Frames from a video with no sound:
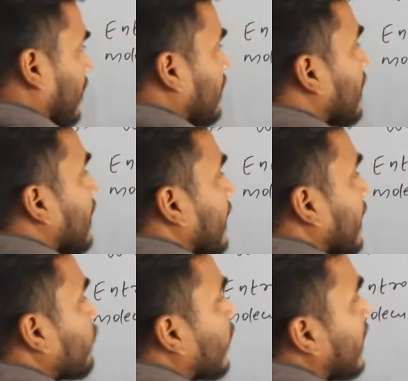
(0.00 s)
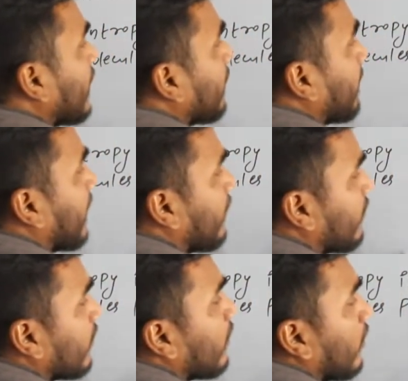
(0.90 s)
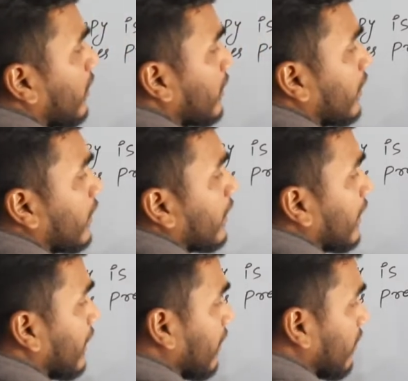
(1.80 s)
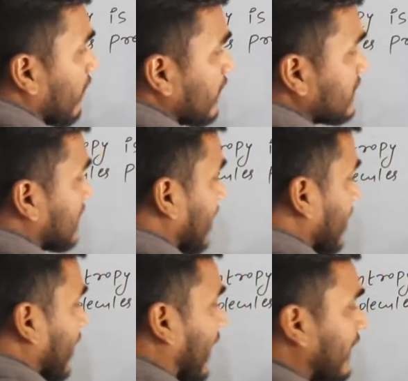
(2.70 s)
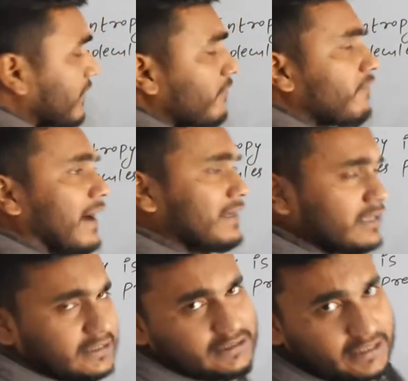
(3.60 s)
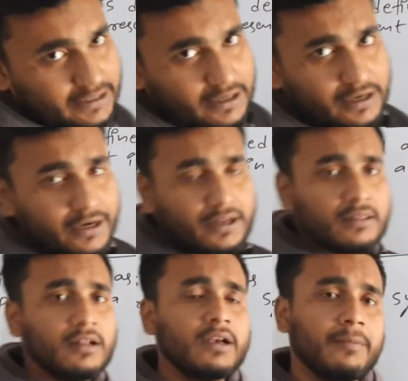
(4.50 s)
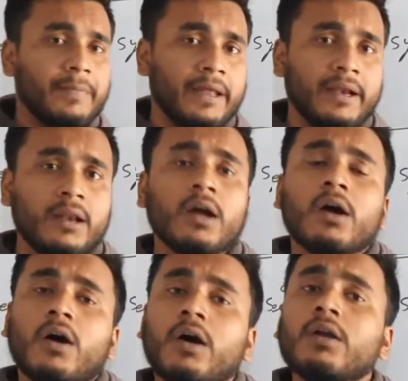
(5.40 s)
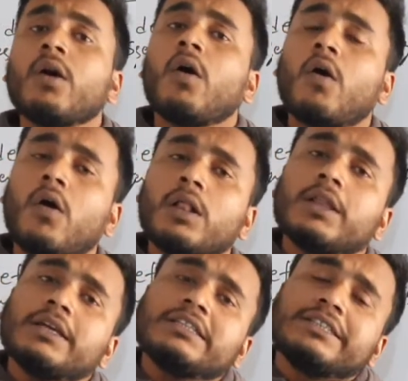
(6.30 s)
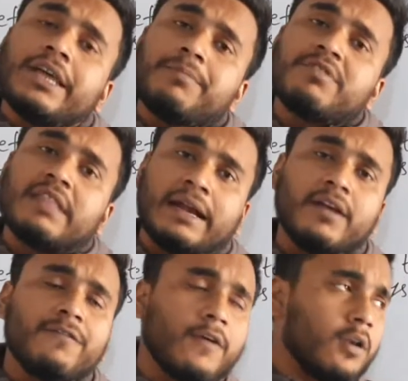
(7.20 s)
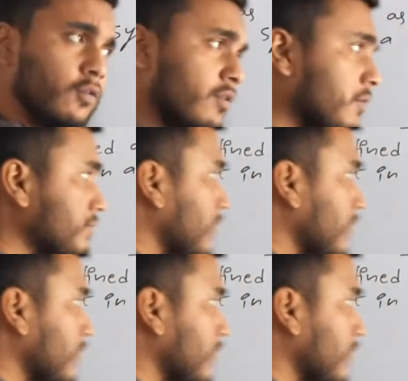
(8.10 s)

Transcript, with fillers: is it only depends in the initial state and the final state. It does not depend on all the steps that it follows.